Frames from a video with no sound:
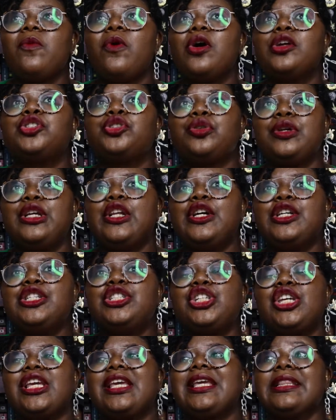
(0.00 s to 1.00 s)
War
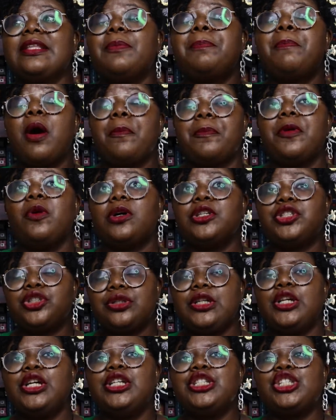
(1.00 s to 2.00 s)
trilogy. The Poppy War
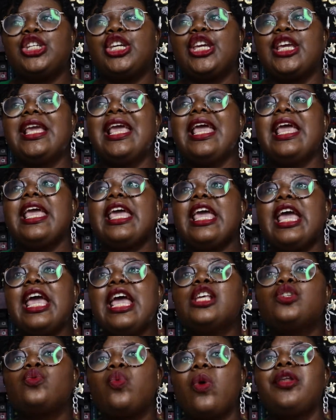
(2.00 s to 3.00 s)
trilogy
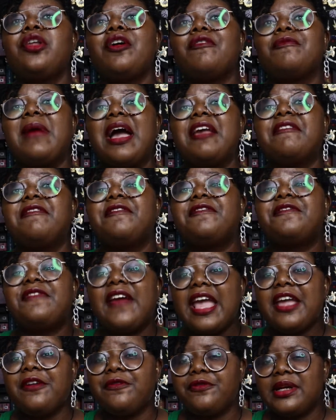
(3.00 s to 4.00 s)
is one of my
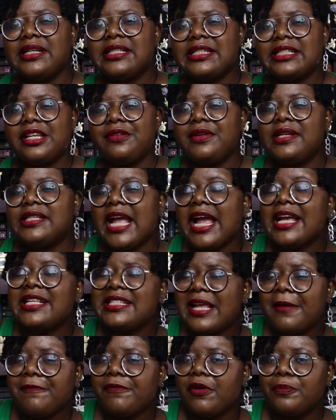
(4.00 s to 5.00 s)
favorite series,
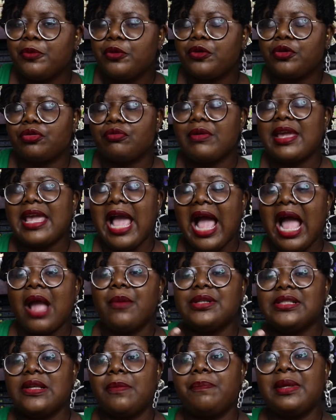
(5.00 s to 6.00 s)
except for book three. I
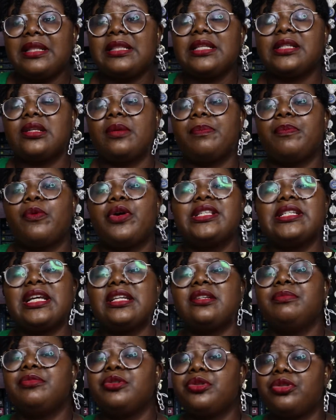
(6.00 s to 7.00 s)
was a bit disappointed
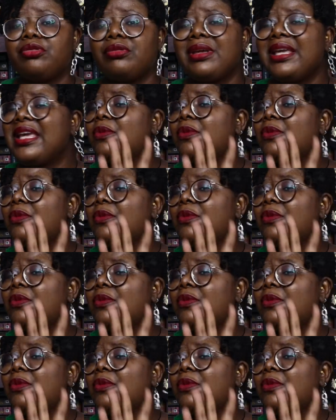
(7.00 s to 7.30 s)
in book three.